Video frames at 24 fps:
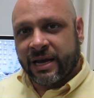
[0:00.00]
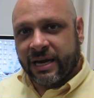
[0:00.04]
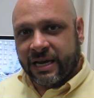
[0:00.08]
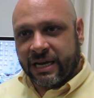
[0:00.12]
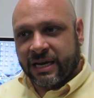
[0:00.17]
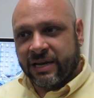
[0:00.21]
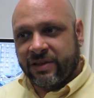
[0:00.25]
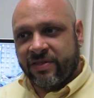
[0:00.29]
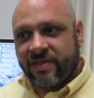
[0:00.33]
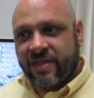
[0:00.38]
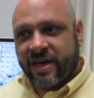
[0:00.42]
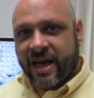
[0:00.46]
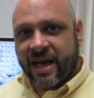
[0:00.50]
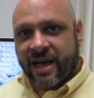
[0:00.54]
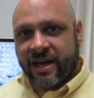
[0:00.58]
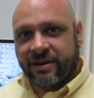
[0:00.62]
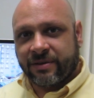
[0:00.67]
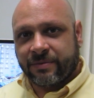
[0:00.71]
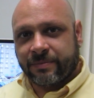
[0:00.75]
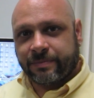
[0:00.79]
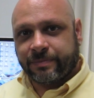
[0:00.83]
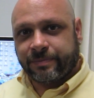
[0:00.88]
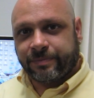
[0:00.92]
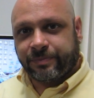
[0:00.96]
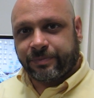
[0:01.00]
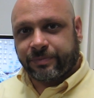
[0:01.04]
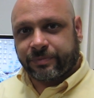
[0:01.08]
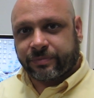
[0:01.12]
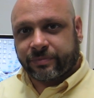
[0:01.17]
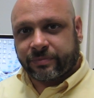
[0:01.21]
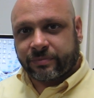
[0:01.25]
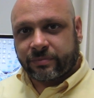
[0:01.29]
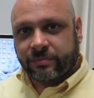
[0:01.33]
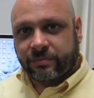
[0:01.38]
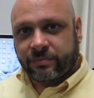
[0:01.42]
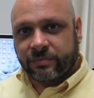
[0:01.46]
in that
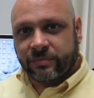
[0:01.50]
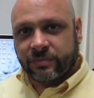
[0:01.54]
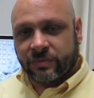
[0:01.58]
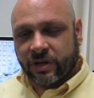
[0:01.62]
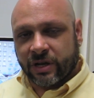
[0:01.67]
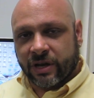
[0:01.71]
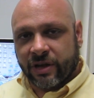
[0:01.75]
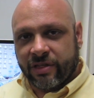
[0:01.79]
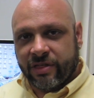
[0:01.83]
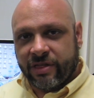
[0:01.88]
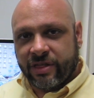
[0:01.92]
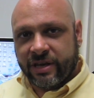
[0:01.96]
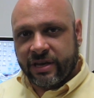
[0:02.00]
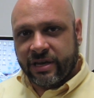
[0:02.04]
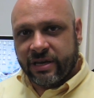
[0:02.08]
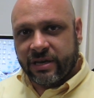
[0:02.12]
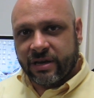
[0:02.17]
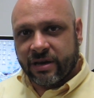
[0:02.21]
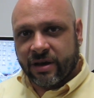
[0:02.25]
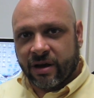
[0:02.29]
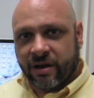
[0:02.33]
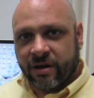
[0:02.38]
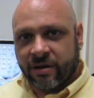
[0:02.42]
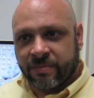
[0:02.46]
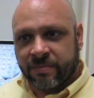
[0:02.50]
the